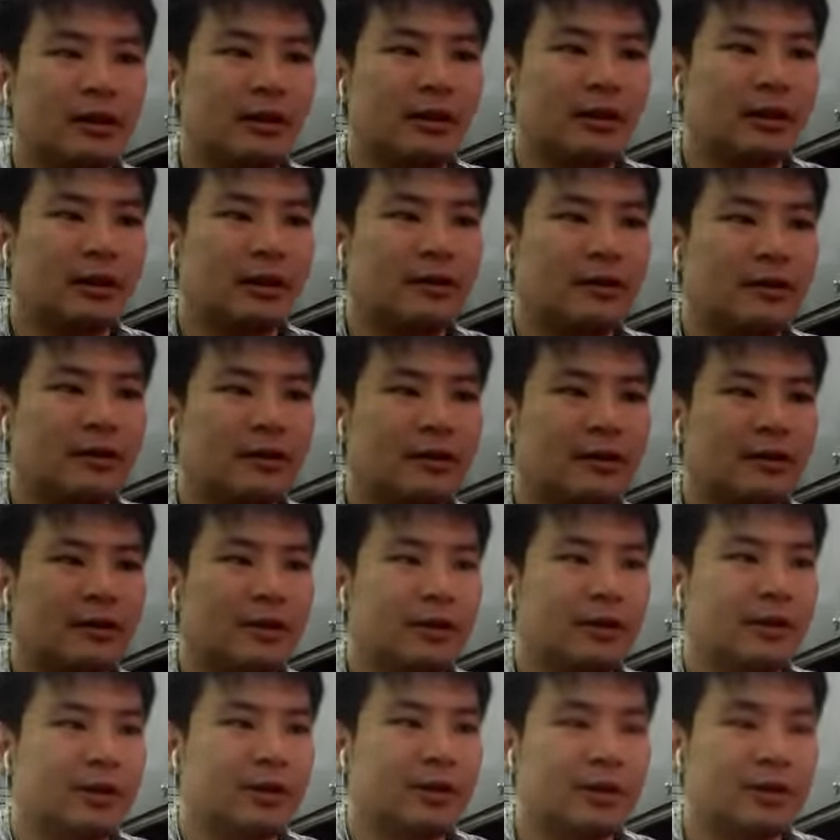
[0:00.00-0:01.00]
if I'm not
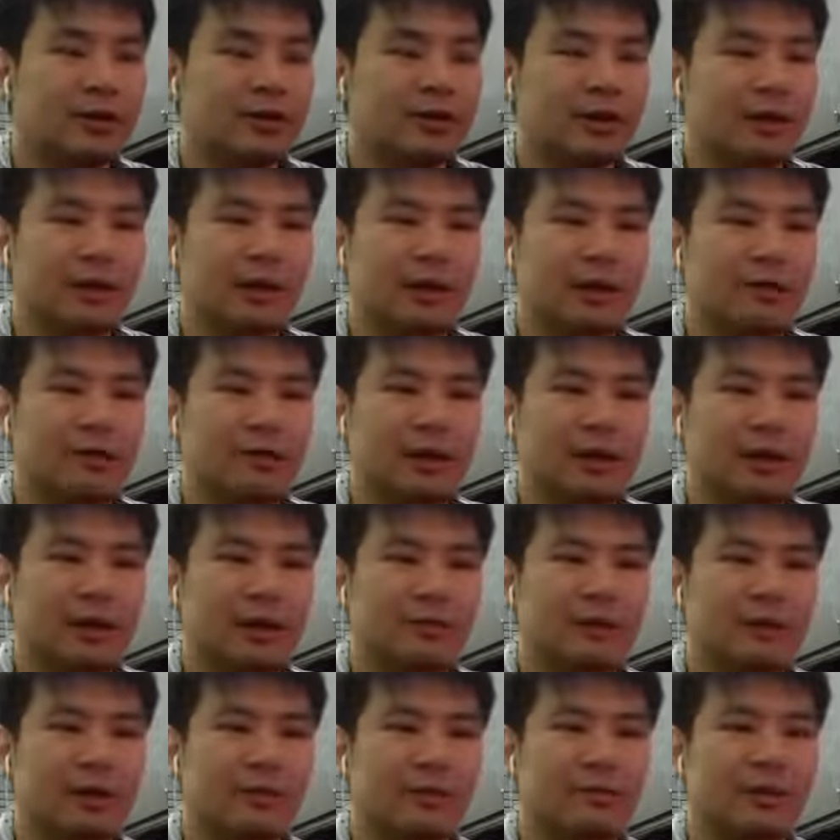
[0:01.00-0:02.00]
sure if you heard of Jepsen
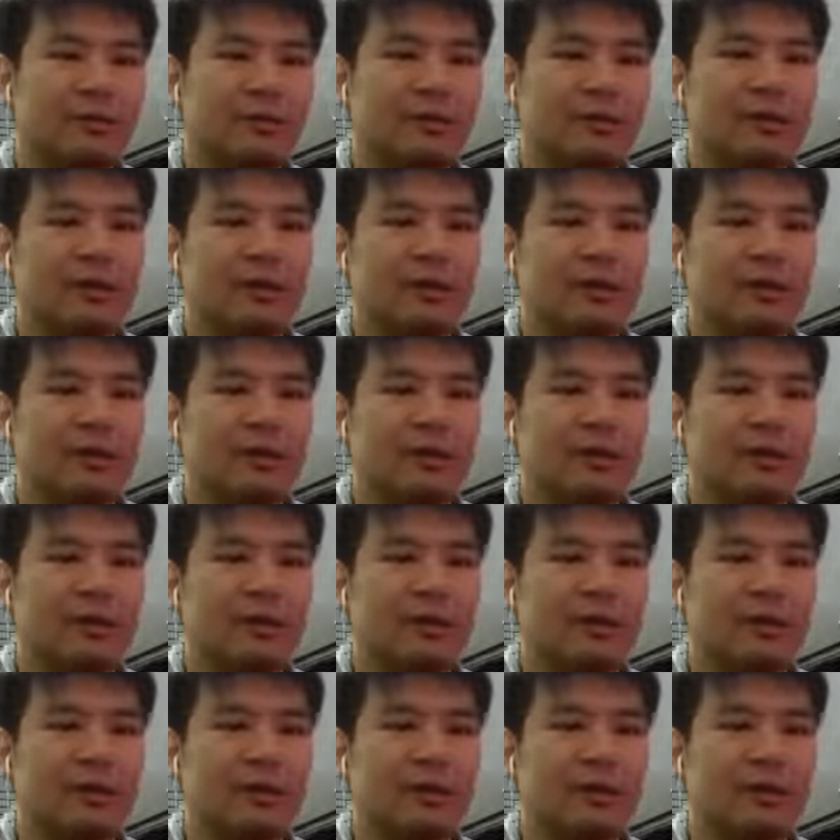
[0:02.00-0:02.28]
before.